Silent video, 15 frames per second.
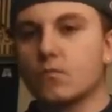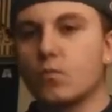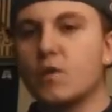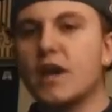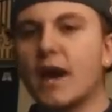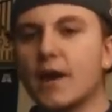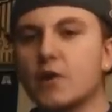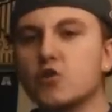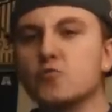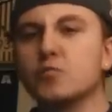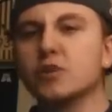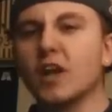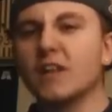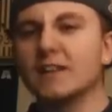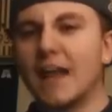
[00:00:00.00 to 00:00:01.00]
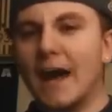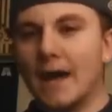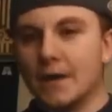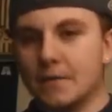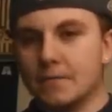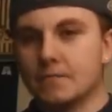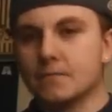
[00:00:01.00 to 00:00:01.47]
We got a new
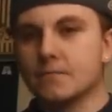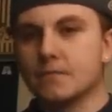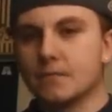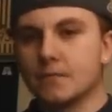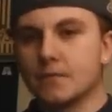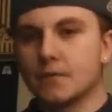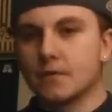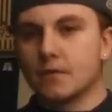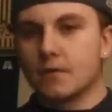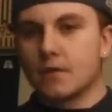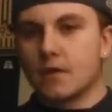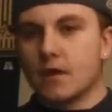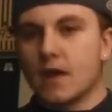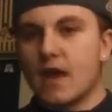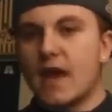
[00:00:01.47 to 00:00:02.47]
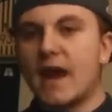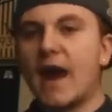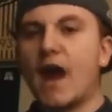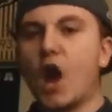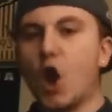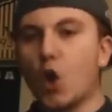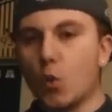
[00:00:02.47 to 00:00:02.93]
bloodline. And
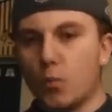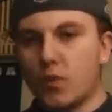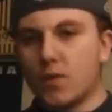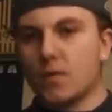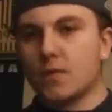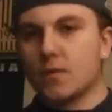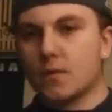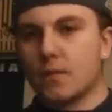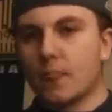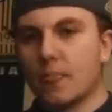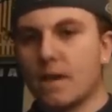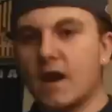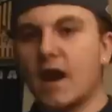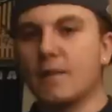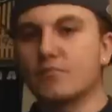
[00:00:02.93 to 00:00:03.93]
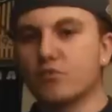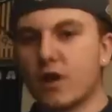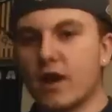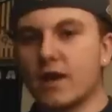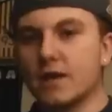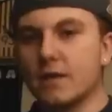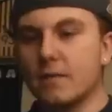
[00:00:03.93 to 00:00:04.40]
I hope, and I
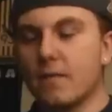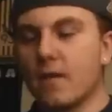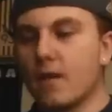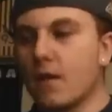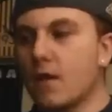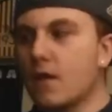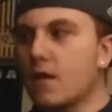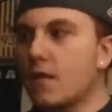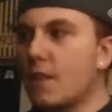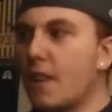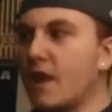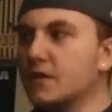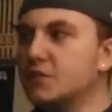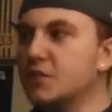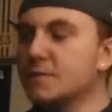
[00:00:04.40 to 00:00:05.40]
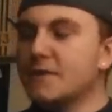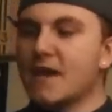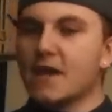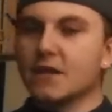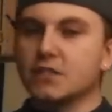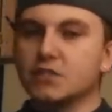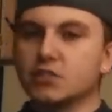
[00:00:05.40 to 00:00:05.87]
pray, that Chip
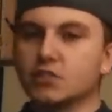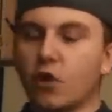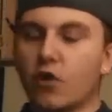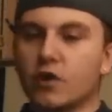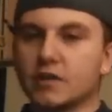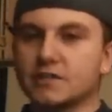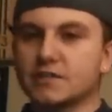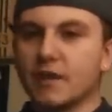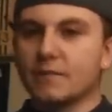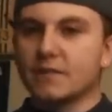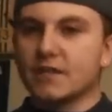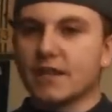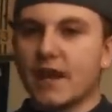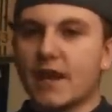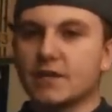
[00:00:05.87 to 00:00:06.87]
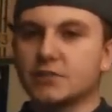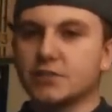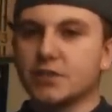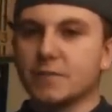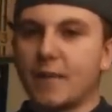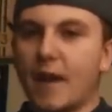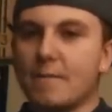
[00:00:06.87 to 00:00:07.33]
Kelly started something last
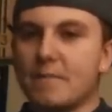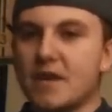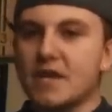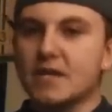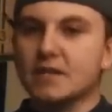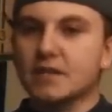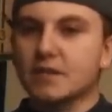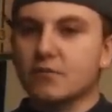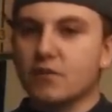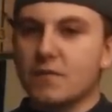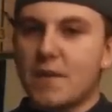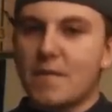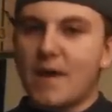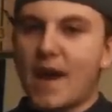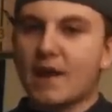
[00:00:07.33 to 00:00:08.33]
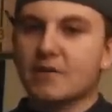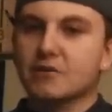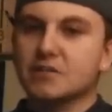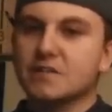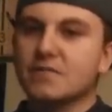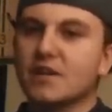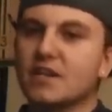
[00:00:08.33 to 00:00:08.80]
year by beating the Green Bay
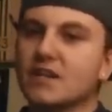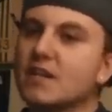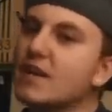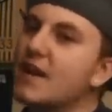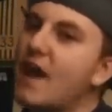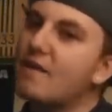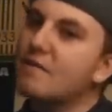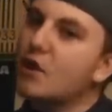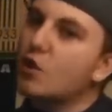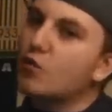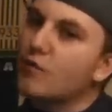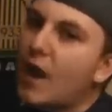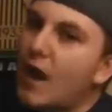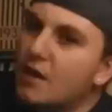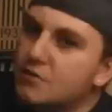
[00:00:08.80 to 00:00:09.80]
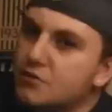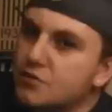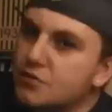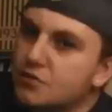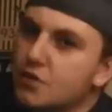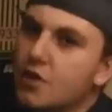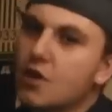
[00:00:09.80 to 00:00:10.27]
Packers, even though they didn't have Aaron
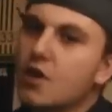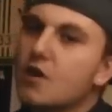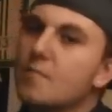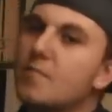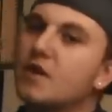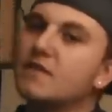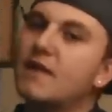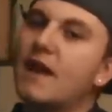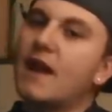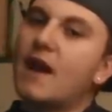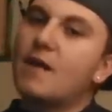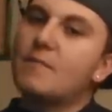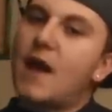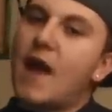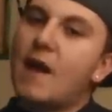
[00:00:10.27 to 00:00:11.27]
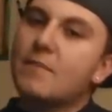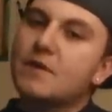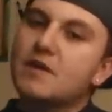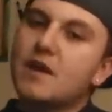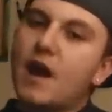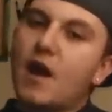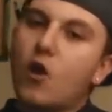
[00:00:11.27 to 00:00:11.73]
Rodgers, but that I'm
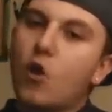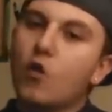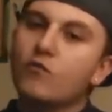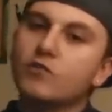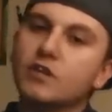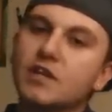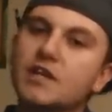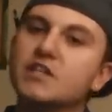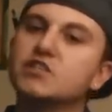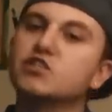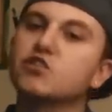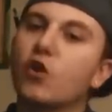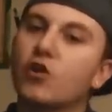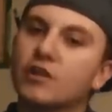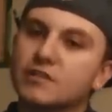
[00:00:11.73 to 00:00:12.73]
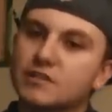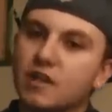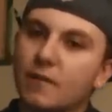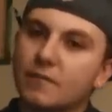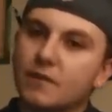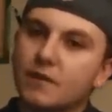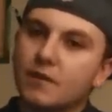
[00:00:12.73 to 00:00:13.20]
happy, hopefully he started
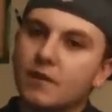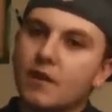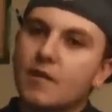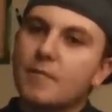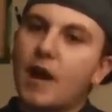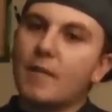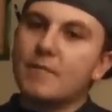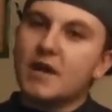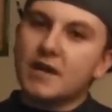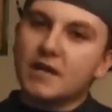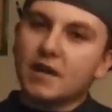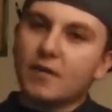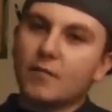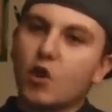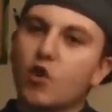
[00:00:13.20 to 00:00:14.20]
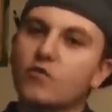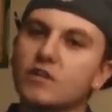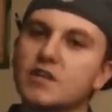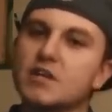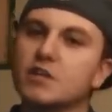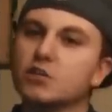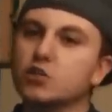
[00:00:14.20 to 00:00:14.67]
something by beating them, and
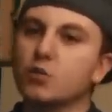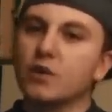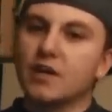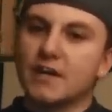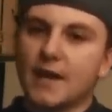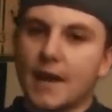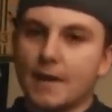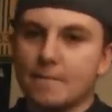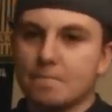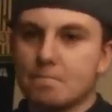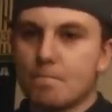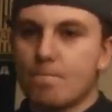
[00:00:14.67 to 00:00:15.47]
hopefully he can do it again.